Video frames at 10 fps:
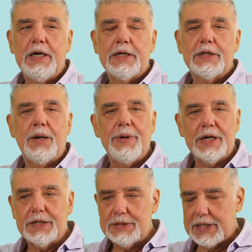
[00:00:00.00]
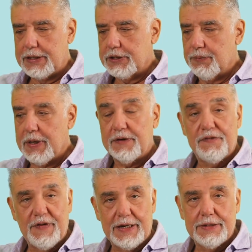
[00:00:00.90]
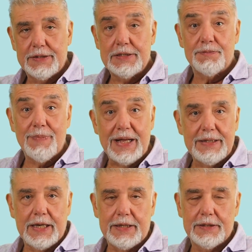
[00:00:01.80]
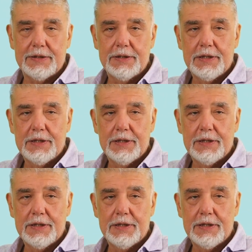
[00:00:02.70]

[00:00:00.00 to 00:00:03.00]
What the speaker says: The American Central Bank, Fed, is mandated